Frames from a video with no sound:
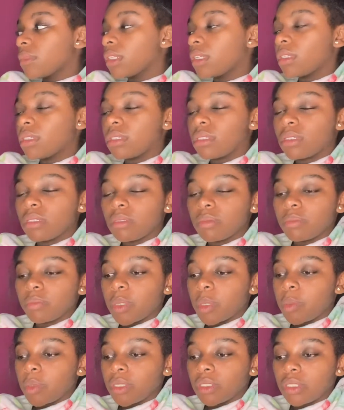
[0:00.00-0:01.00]
It's,
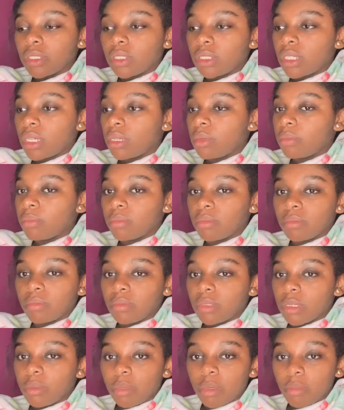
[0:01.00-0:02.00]
people understand,
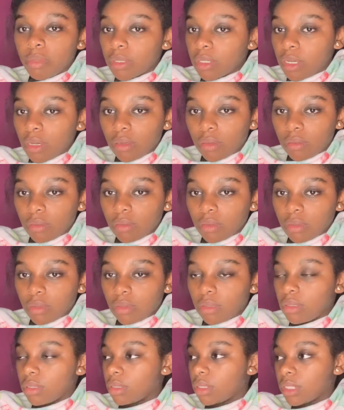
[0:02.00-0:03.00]
some people don't.
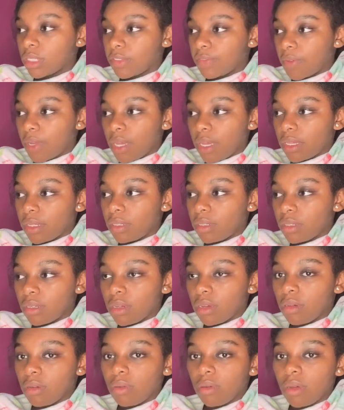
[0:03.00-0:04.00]
That's fine,
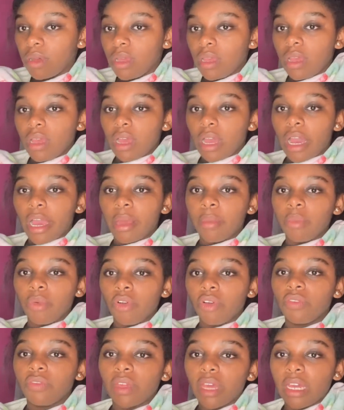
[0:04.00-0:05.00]
I'm
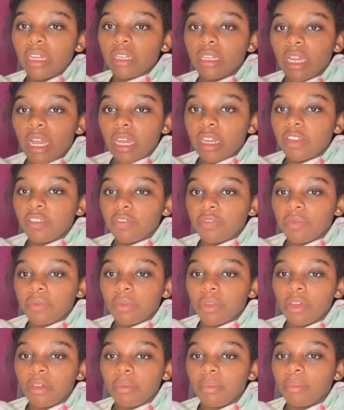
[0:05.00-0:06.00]
more of that kind of
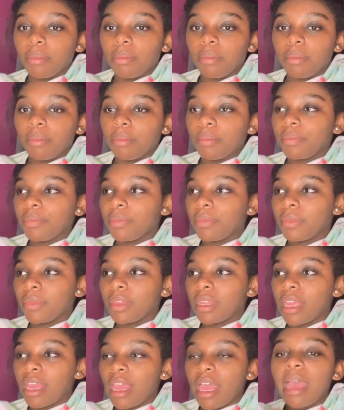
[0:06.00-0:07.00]

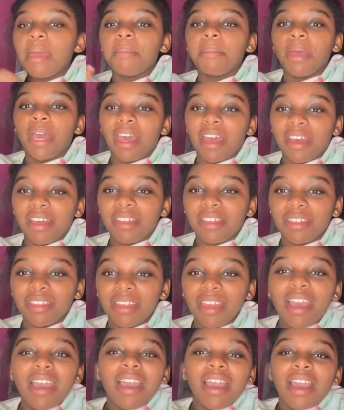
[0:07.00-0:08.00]
empath.
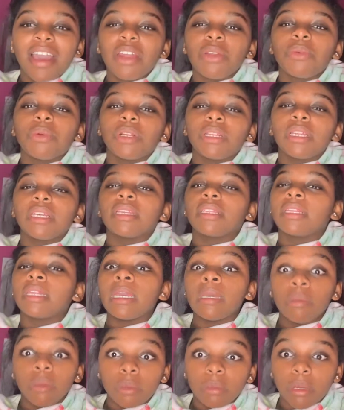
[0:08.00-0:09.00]
I don't want to, like,
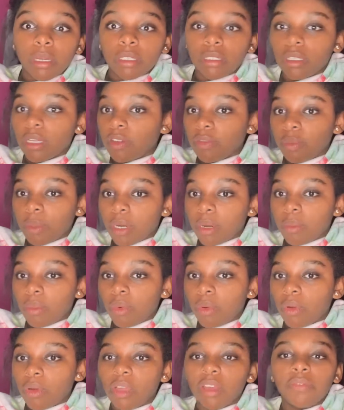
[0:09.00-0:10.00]
label myself, but I'm
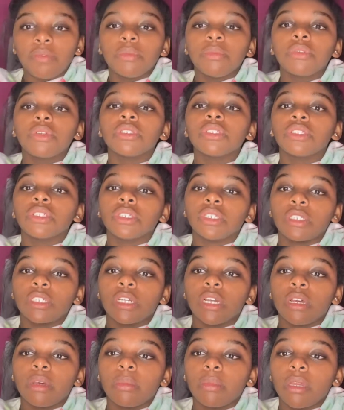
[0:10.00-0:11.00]
more, if you can search it
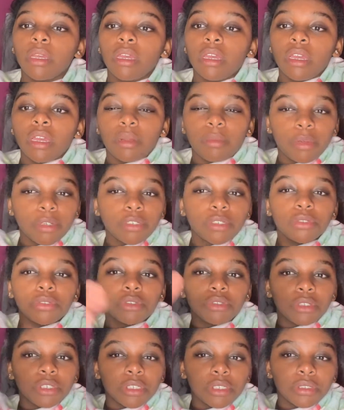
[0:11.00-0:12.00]
up, I'm also a
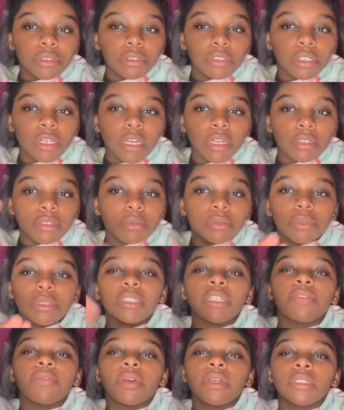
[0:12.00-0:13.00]
crystal child, which
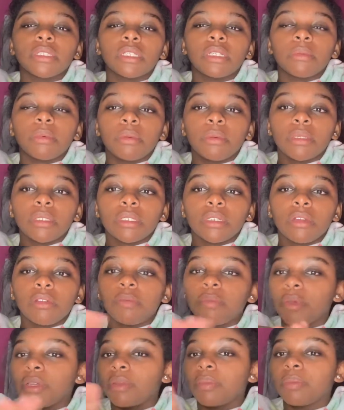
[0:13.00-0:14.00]
I found out about myself,
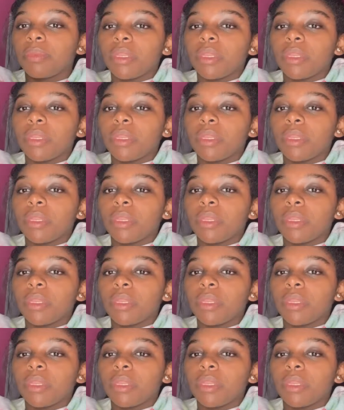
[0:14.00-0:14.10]
but